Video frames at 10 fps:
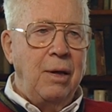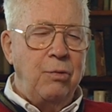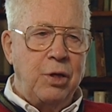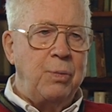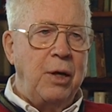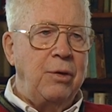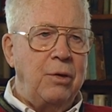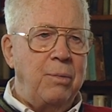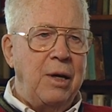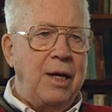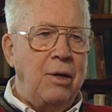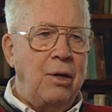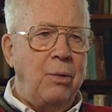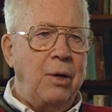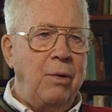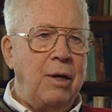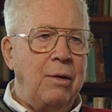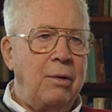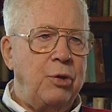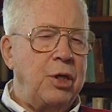just plain good man all the way
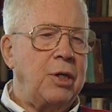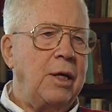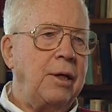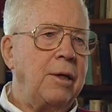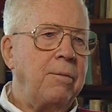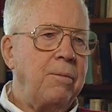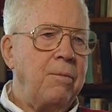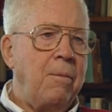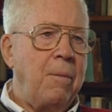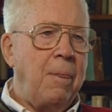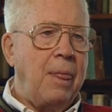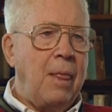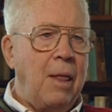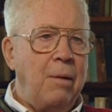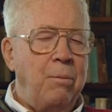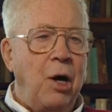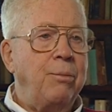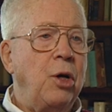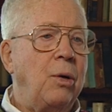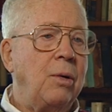around. It was just like
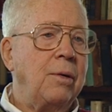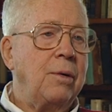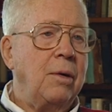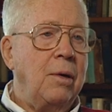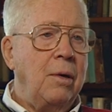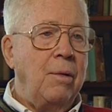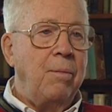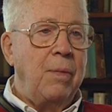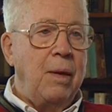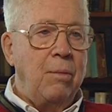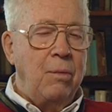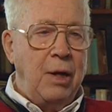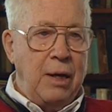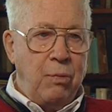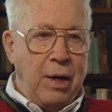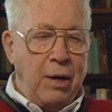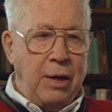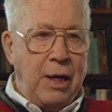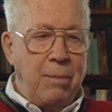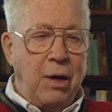Bob Dole. He came out of
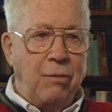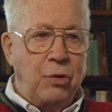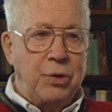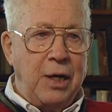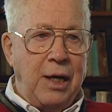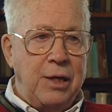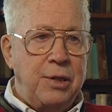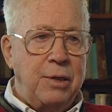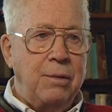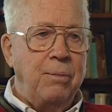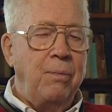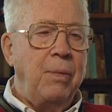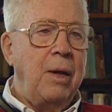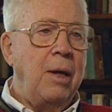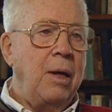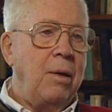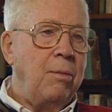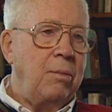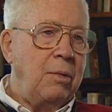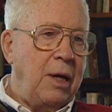OCS,
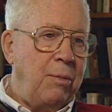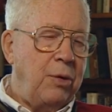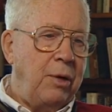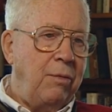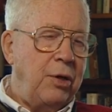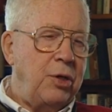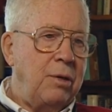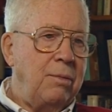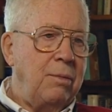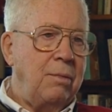came with the division,